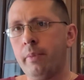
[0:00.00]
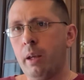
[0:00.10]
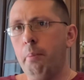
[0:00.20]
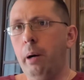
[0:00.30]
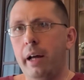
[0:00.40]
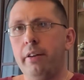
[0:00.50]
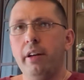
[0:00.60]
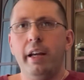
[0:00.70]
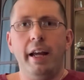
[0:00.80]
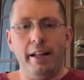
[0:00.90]
But
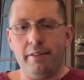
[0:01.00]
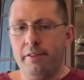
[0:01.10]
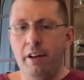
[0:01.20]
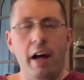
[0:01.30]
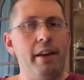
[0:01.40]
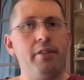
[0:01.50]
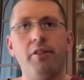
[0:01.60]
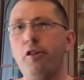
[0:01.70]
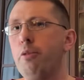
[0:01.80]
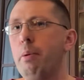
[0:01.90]
it's not
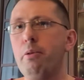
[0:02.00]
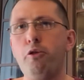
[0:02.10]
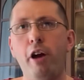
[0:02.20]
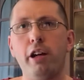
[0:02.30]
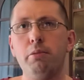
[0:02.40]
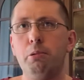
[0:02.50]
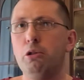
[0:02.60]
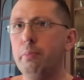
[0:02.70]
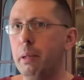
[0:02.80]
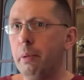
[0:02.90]
necessary to be retractable
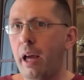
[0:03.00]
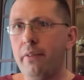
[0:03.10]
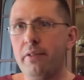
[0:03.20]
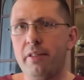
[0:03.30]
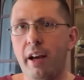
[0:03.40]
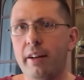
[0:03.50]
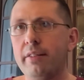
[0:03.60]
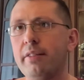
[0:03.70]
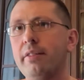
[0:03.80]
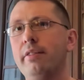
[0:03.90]
to be able to have
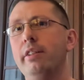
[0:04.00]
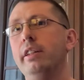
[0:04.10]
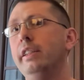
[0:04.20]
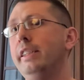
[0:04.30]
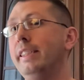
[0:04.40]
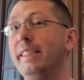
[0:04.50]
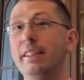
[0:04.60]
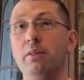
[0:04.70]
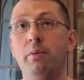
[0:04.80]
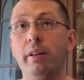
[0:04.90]
sex. You
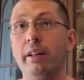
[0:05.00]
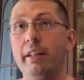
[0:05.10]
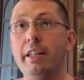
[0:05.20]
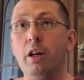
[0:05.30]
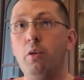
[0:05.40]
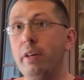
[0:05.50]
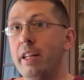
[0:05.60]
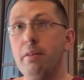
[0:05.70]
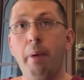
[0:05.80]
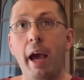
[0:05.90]
don't, need
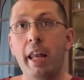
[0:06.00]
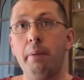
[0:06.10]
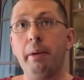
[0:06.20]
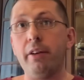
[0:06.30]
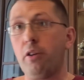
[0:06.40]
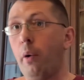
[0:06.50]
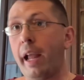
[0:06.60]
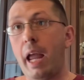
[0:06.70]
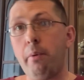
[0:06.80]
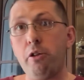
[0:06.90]
to panic because, I
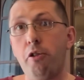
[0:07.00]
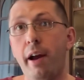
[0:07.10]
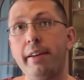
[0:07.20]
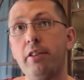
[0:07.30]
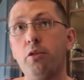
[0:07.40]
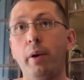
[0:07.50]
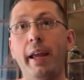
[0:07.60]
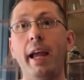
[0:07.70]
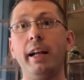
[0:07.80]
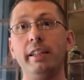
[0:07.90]
can't retract it, so I
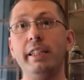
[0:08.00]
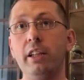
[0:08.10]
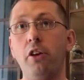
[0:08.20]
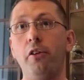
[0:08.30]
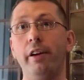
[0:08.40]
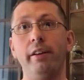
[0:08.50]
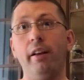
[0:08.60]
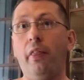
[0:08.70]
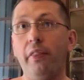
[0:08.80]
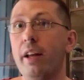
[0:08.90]
can't clean under it.
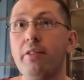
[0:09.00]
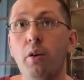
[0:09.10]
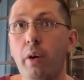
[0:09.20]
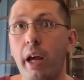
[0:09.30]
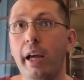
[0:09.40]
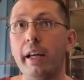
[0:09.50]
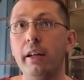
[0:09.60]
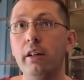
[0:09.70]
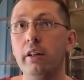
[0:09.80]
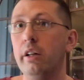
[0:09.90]
That's okay.
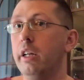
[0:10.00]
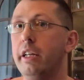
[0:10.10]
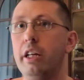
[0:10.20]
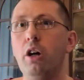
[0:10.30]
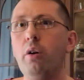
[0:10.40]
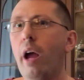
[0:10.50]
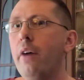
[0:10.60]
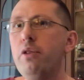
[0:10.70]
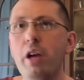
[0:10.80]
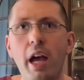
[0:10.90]

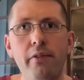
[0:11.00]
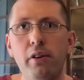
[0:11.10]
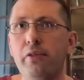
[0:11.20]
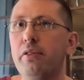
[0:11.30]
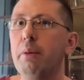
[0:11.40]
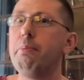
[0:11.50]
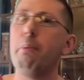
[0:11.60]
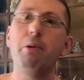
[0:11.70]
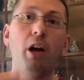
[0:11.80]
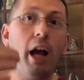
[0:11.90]
Have you ever flipped
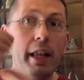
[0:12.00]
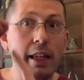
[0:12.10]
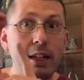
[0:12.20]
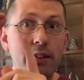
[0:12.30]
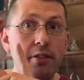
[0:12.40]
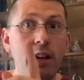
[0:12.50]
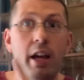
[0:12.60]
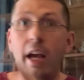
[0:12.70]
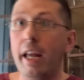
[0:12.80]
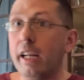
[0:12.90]
up your eyelids
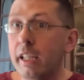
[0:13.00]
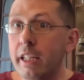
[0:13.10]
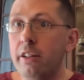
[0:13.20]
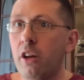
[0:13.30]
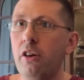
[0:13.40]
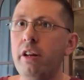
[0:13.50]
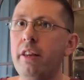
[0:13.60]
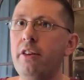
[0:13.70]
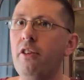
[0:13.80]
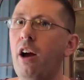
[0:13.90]
and cleaned
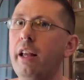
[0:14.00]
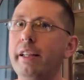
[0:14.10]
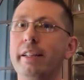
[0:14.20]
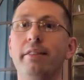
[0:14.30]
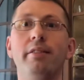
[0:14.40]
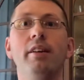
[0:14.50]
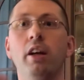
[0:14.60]
underneath your eyelids?